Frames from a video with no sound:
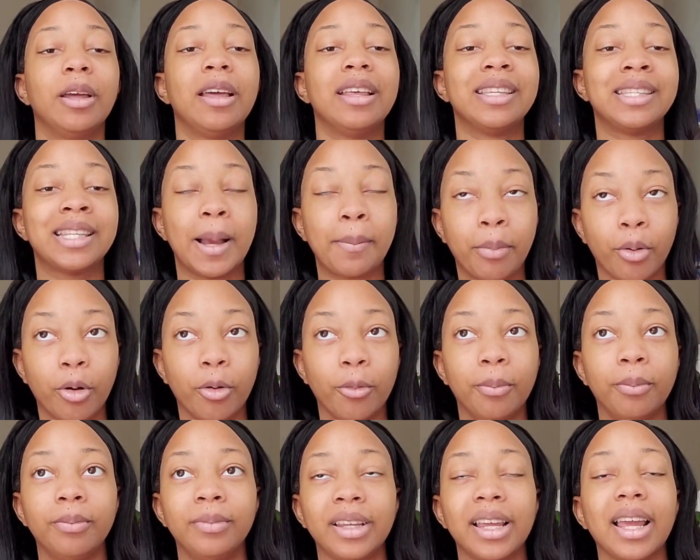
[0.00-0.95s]

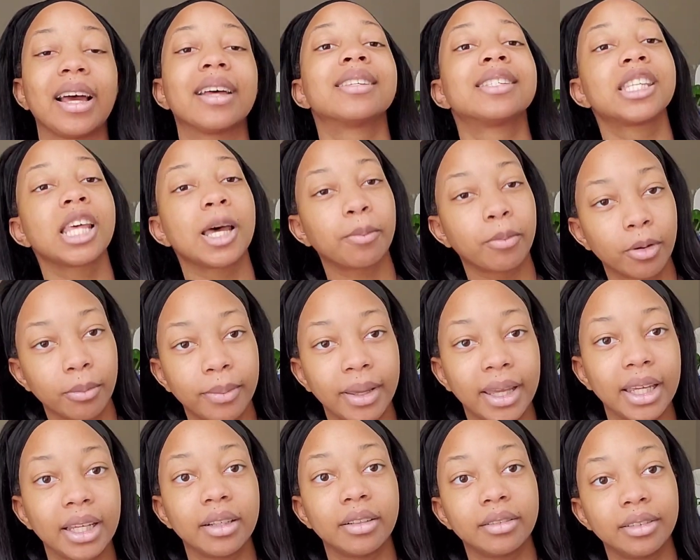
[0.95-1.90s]

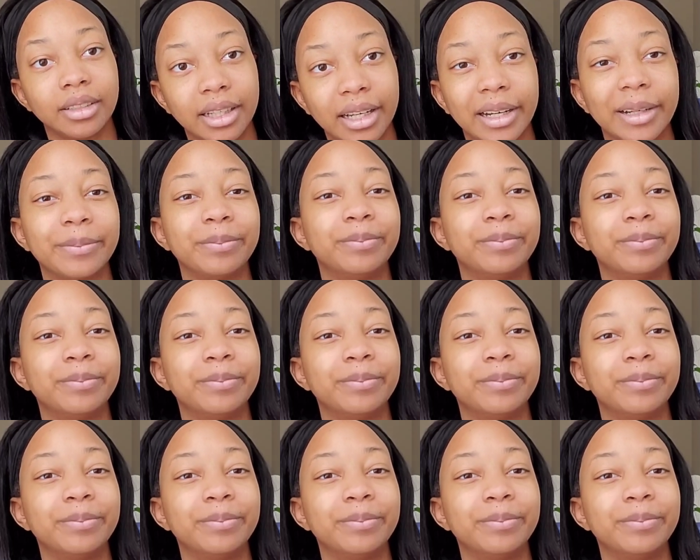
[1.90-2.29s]
Separate. Yeah.